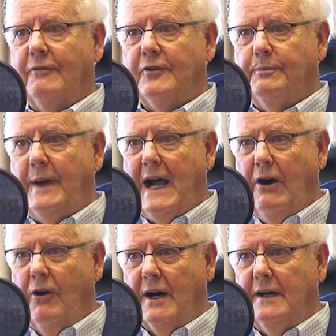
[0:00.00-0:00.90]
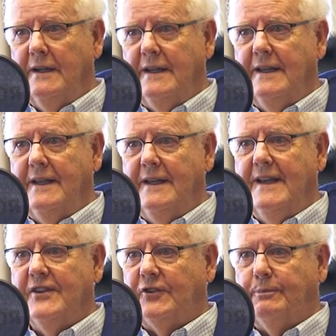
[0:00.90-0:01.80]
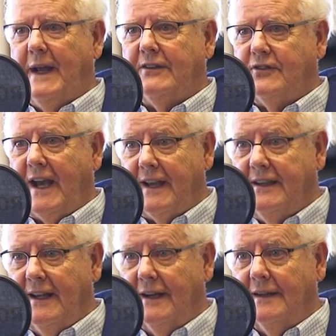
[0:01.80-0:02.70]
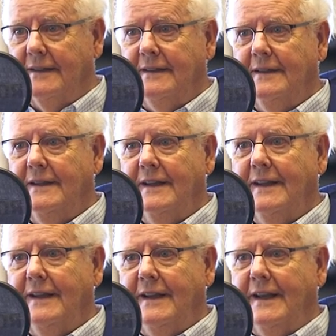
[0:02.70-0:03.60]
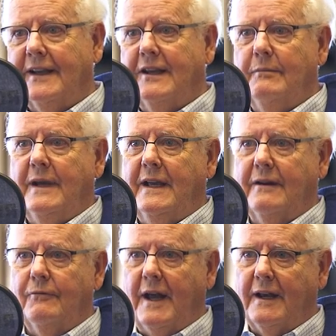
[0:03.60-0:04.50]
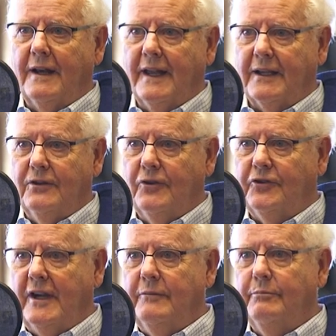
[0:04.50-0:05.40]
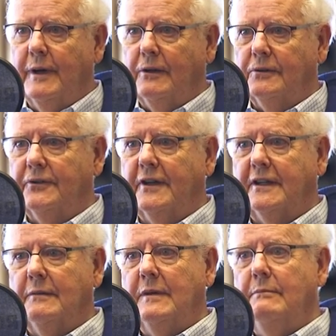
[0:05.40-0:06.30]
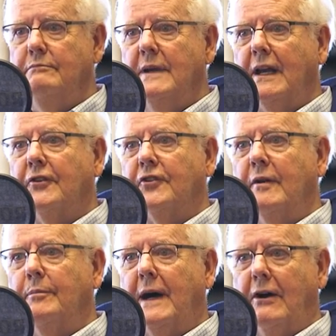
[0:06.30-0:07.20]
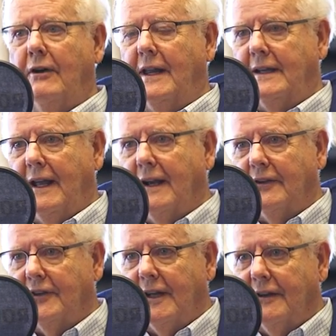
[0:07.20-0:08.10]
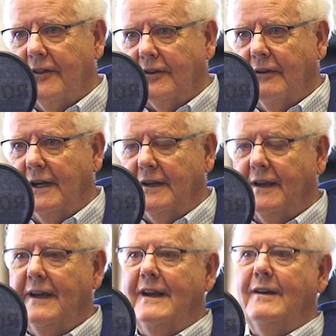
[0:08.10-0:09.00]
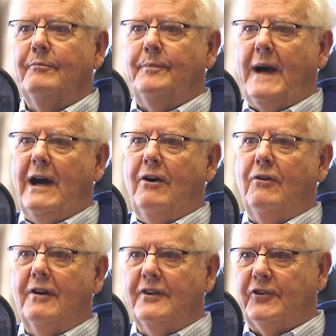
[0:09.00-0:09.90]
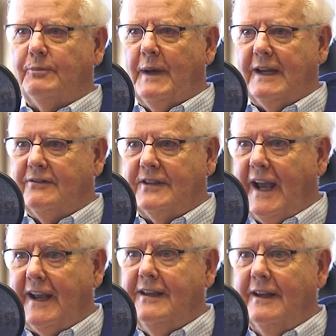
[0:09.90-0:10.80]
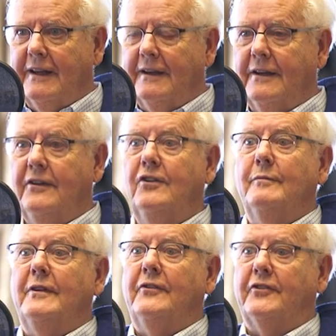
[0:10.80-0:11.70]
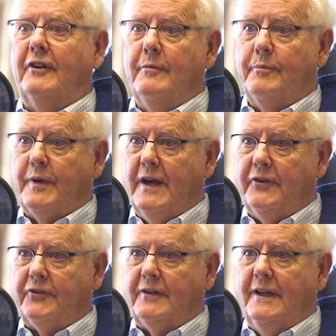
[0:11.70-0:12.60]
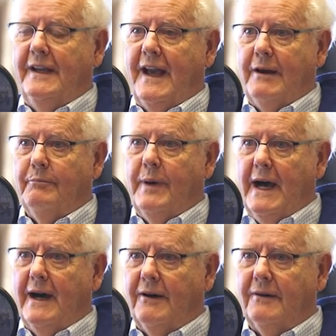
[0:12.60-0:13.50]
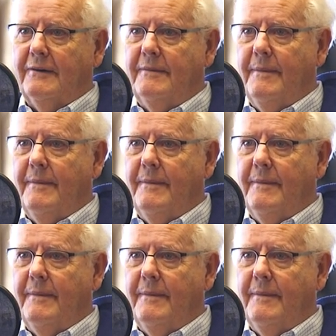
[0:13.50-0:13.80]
other words, power is spectacular. It can be a runner like Usain Bolt. It can be military power like Alexander the Great. Power is spectacular, and humans are impressed and bow.